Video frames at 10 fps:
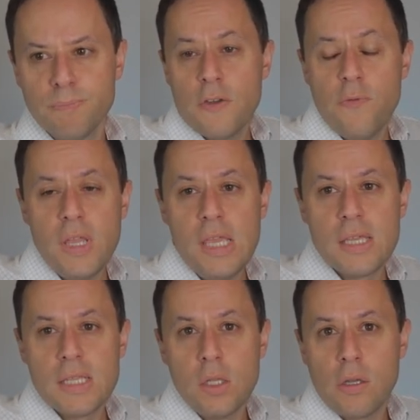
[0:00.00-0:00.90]
So if we
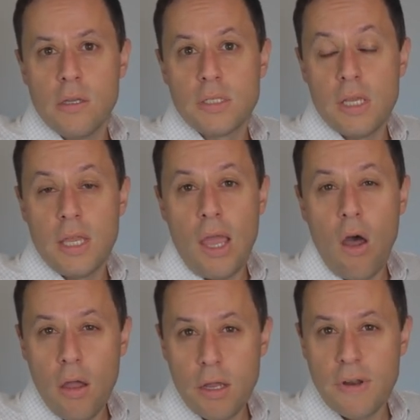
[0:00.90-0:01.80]
look at a
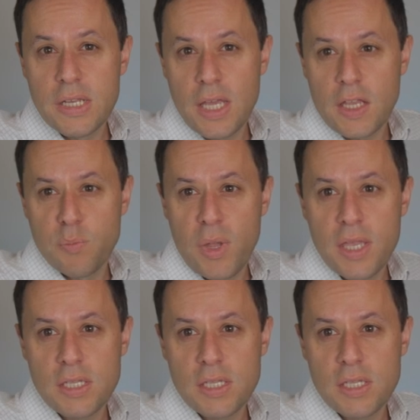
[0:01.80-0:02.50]
higher rate taxpayer,